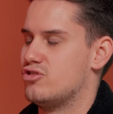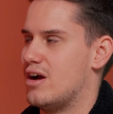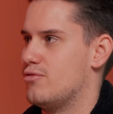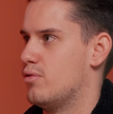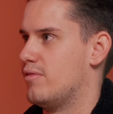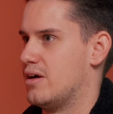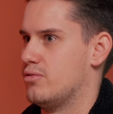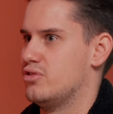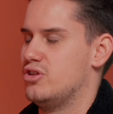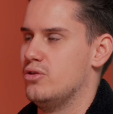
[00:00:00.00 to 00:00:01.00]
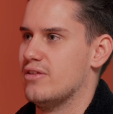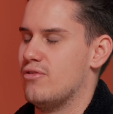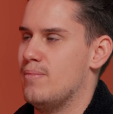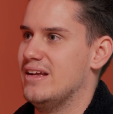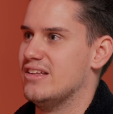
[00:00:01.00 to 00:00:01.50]
travel around, do
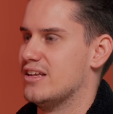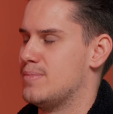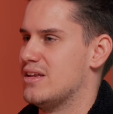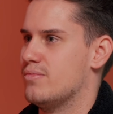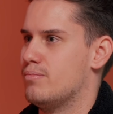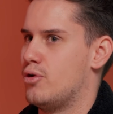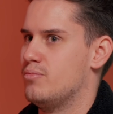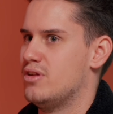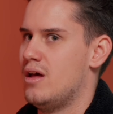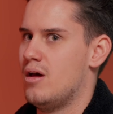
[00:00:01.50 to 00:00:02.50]
different meetings, bits and bobs.